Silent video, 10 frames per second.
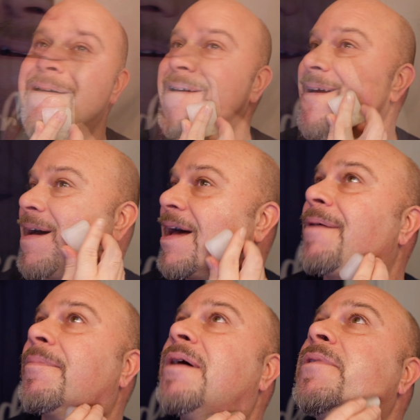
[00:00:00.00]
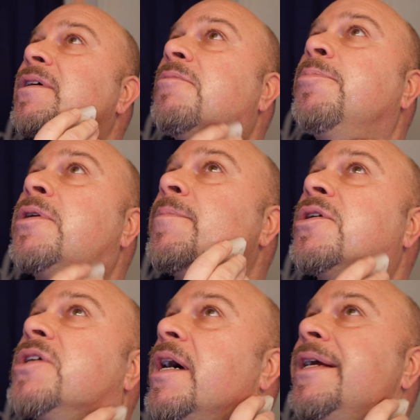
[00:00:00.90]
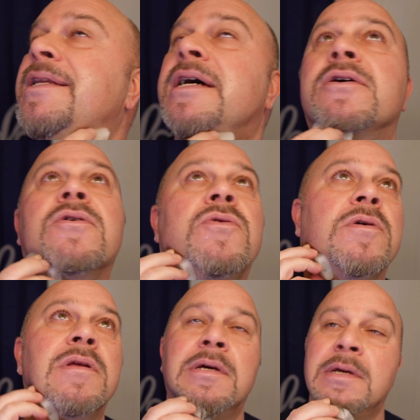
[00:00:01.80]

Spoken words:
Yeah, I'm gonna go pretty much identical.